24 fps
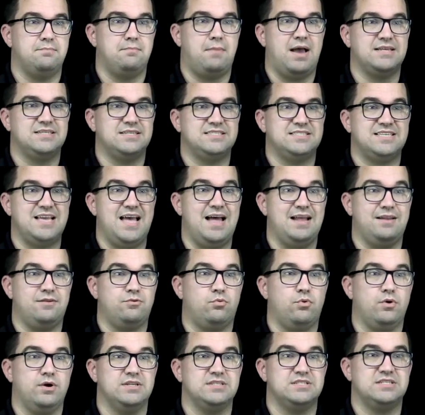my set
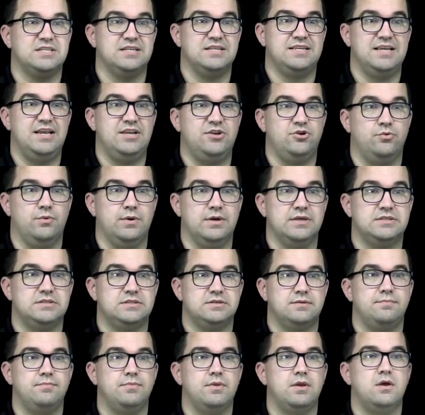where it's
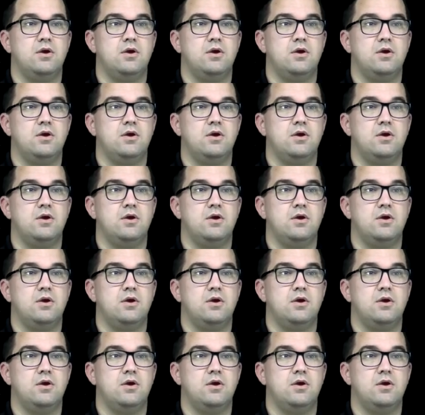continuous.